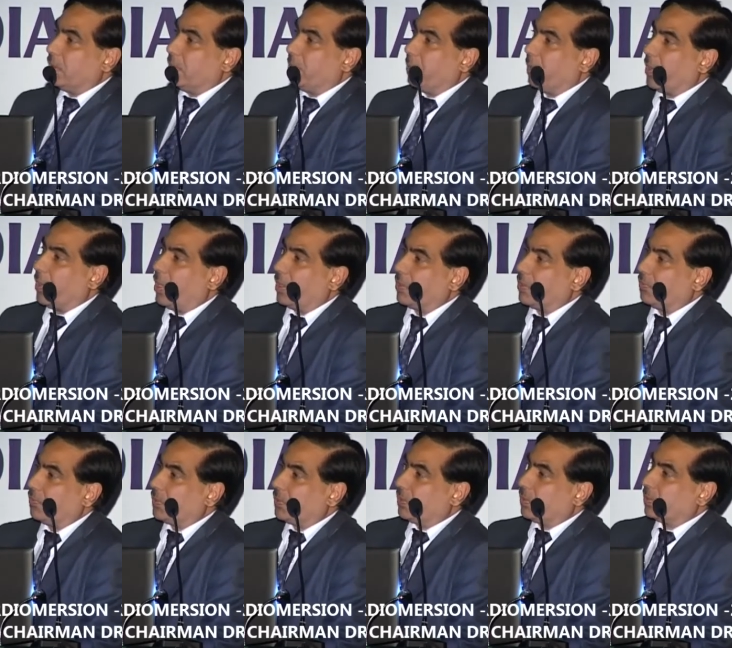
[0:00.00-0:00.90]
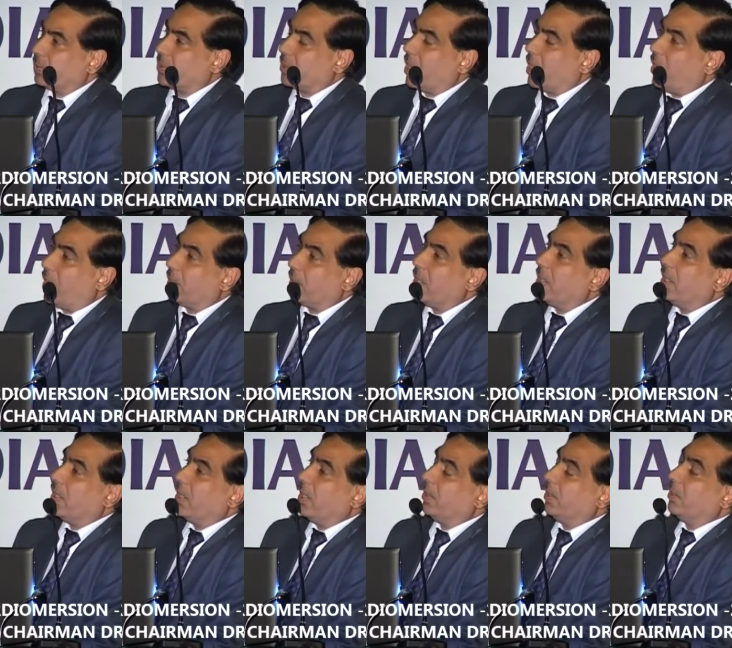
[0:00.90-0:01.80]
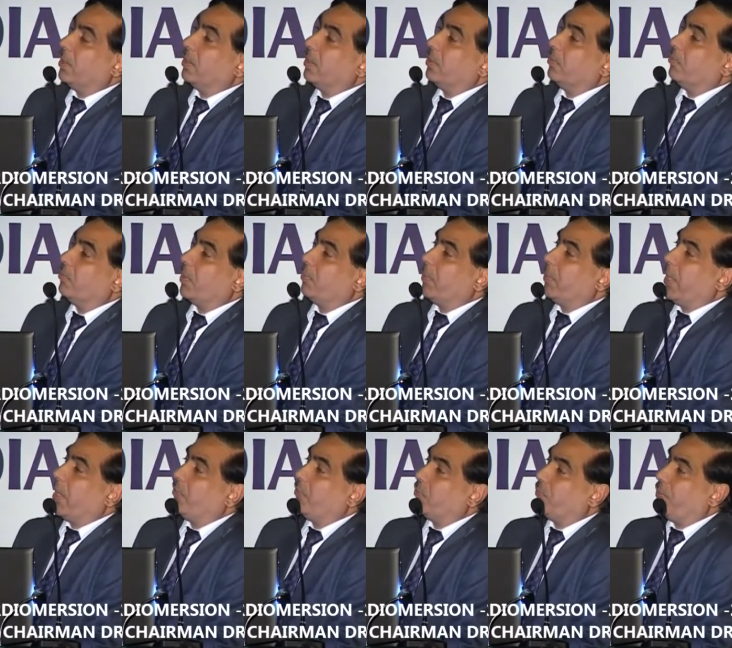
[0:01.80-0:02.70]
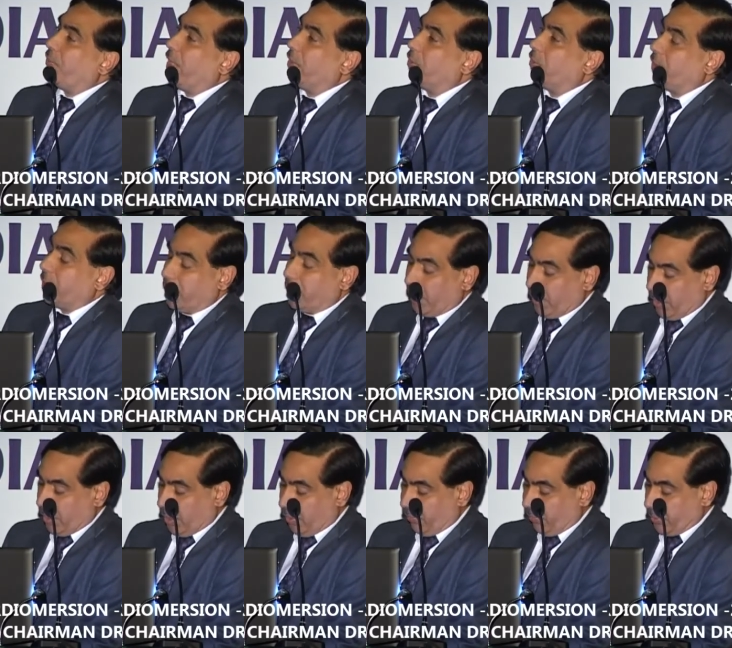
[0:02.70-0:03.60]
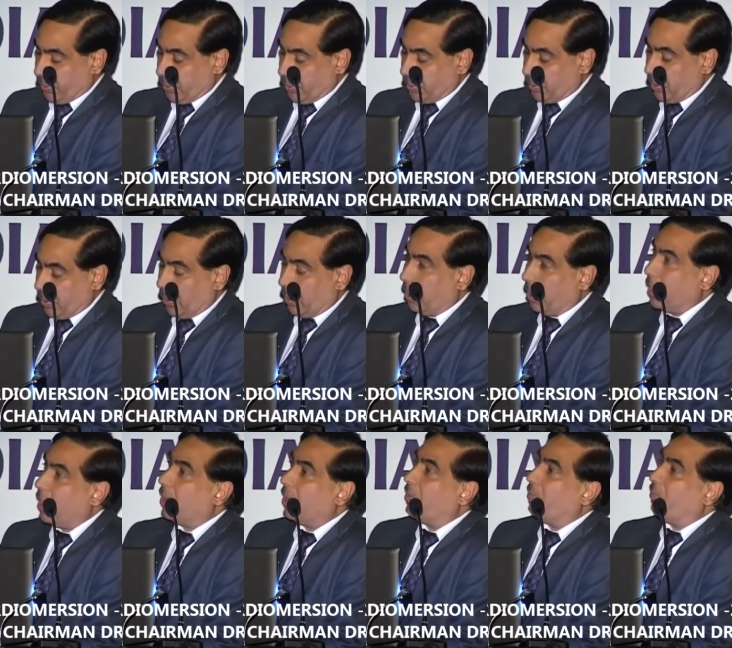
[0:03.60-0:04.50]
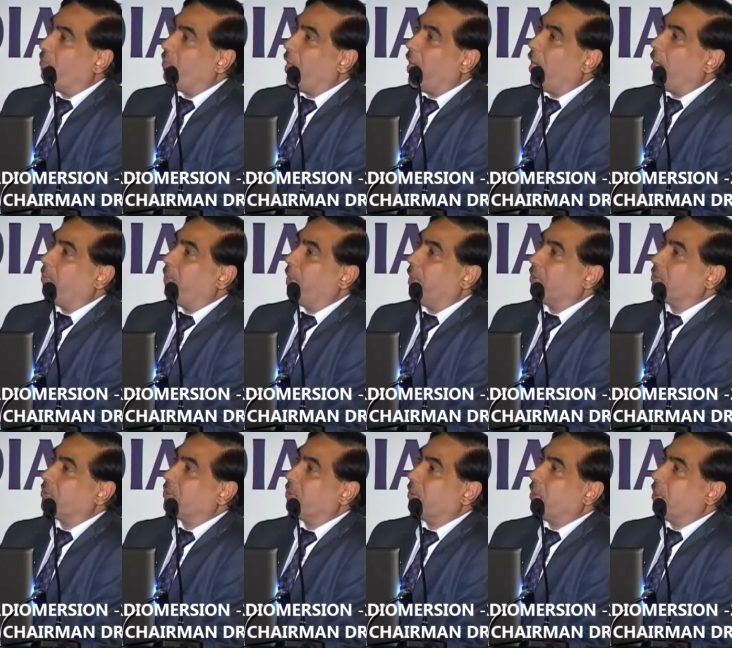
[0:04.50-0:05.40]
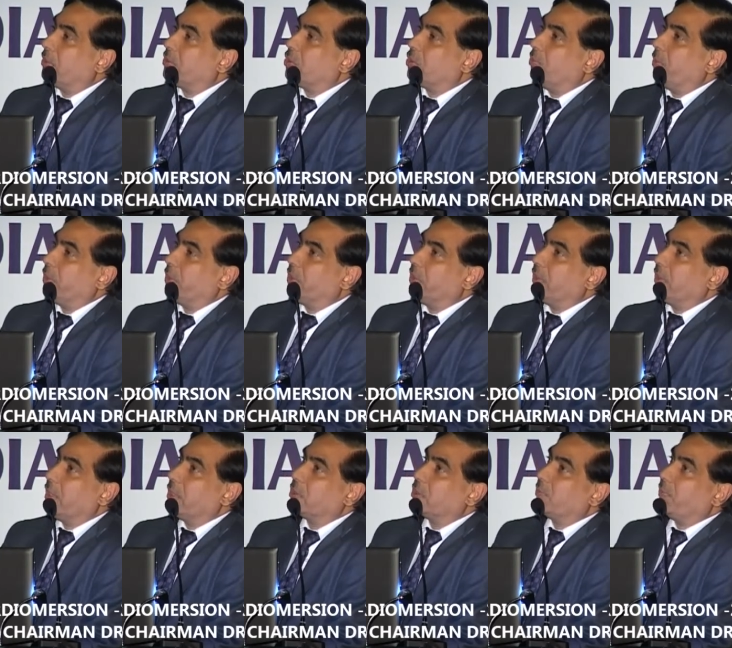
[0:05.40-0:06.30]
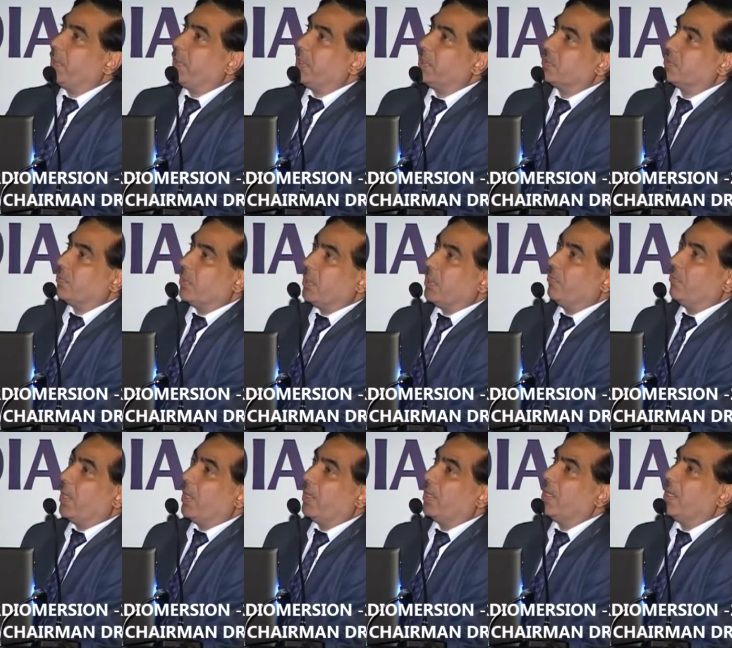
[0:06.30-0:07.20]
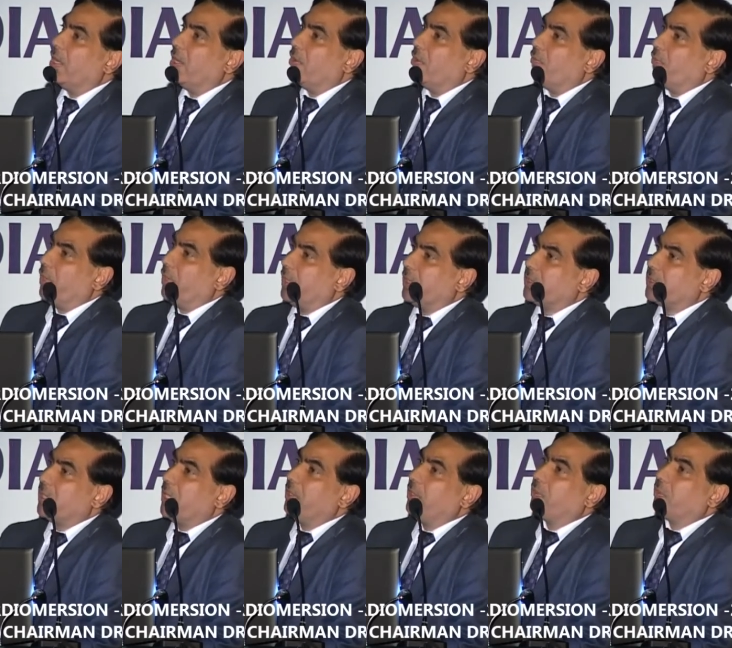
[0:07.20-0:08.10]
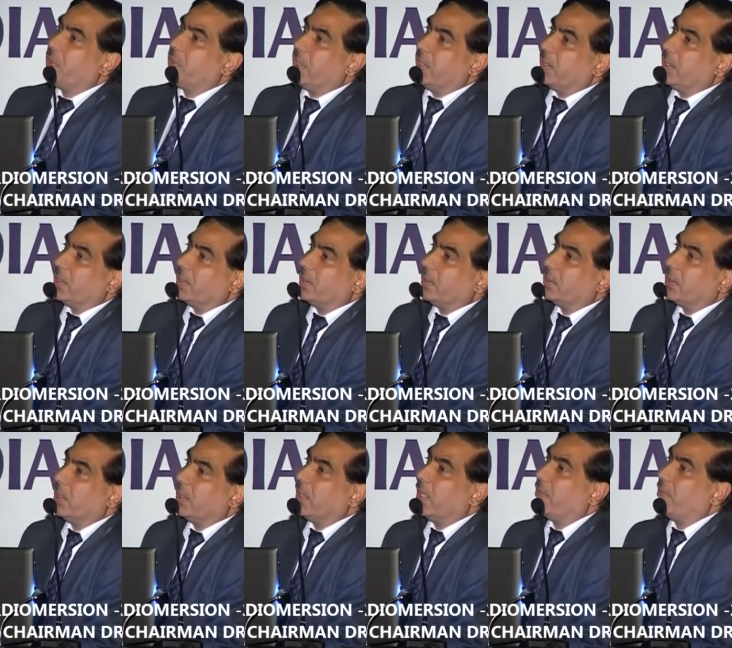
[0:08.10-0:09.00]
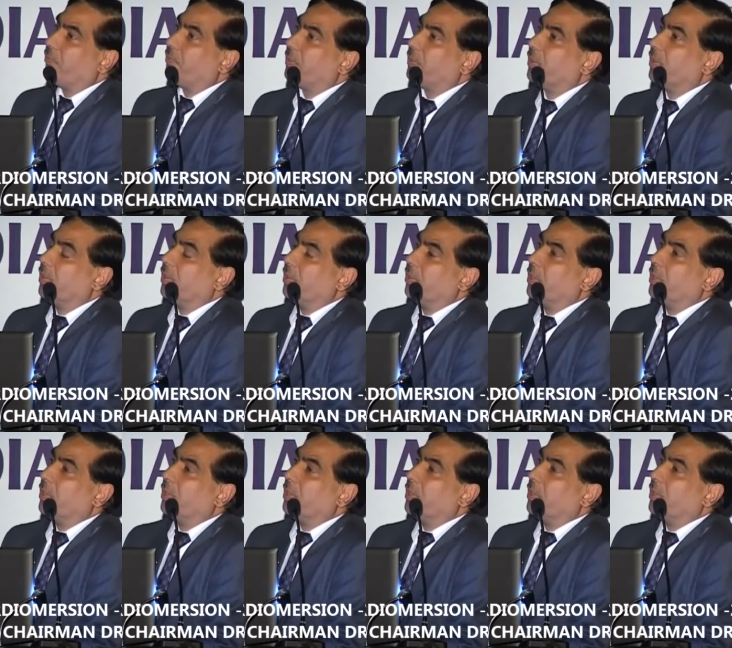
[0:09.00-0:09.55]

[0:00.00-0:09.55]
there may be a lot of scar, and one may have to find out an area which is viable so that stimulation takes place very well. We understand today that the left